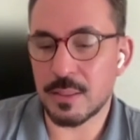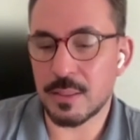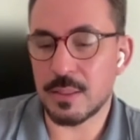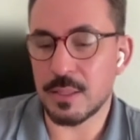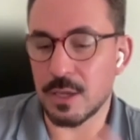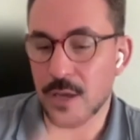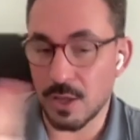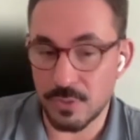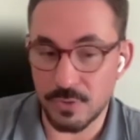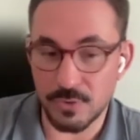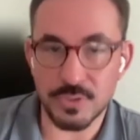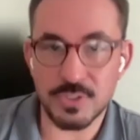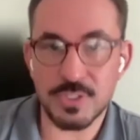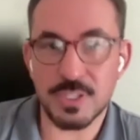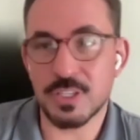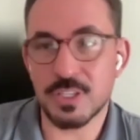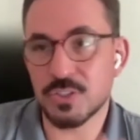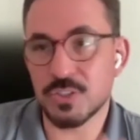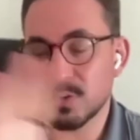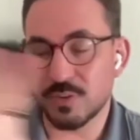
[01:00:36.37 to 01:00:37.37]
and
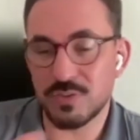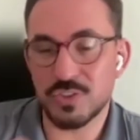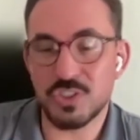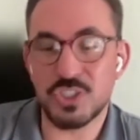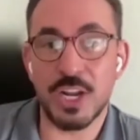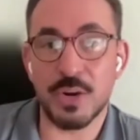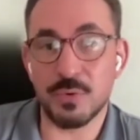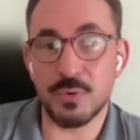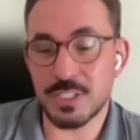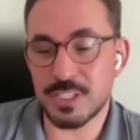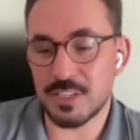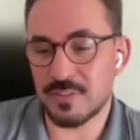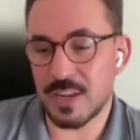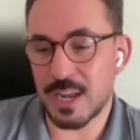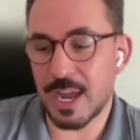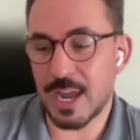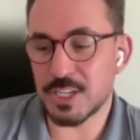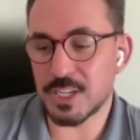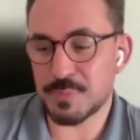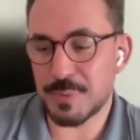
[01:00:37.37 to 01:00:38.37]
the others in this sort of
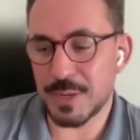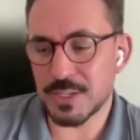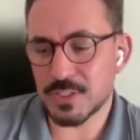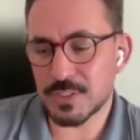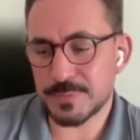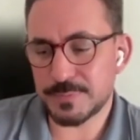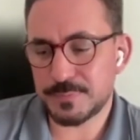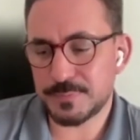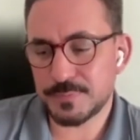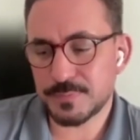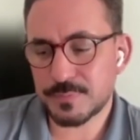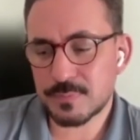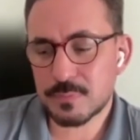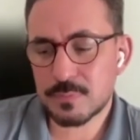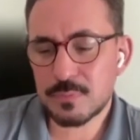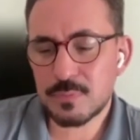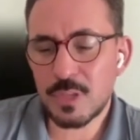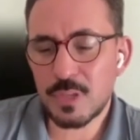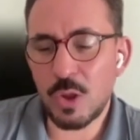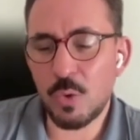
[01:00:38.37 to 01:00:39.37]
generative AI
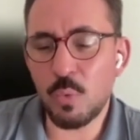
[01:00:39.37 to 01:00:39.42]
space.